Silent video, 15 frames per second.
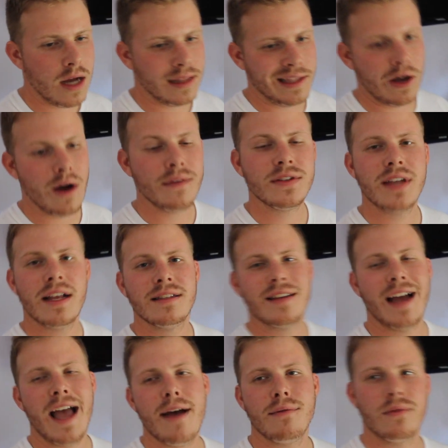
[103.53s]
The offsets
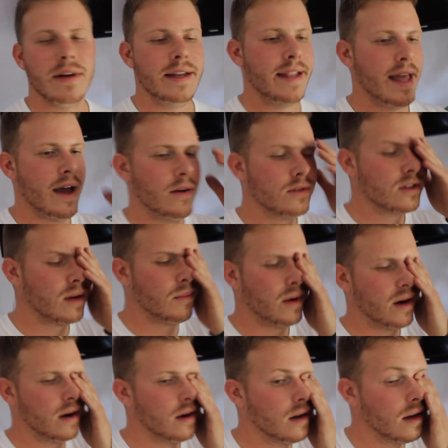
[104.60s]
I have written down
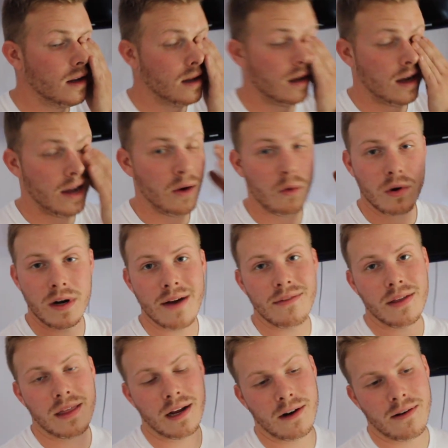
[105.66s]
somewhere. I ordered
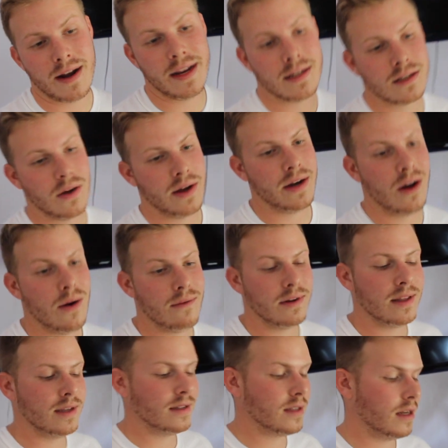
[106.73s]
everything already, so I know
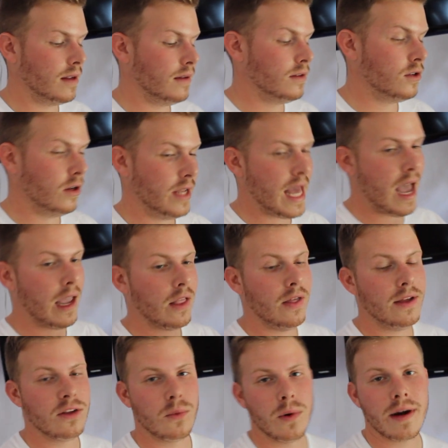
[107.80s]
everything's should
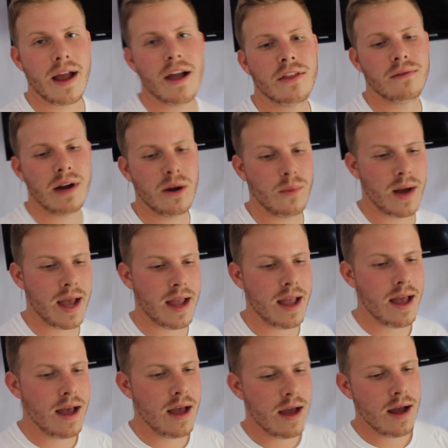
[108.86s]
calculate to work out the right way.
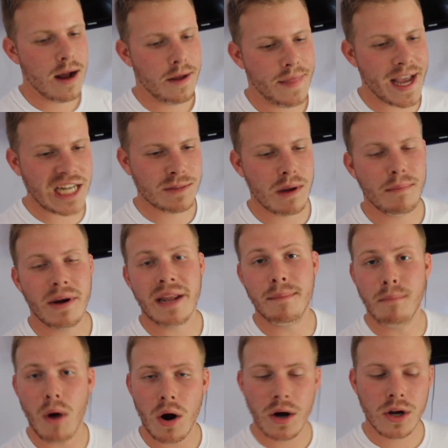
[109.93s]
Thanks to my buddy
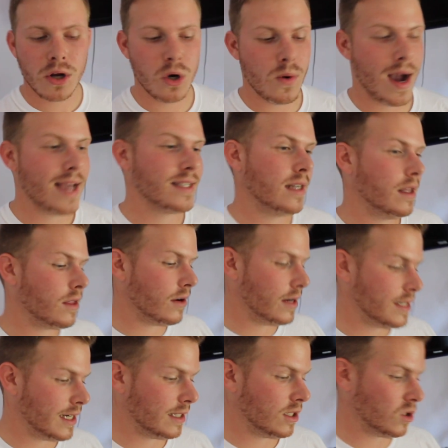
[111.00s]
Mark, who has an
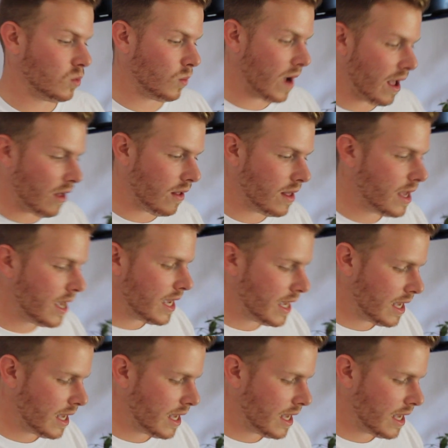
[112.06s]
E36 as well.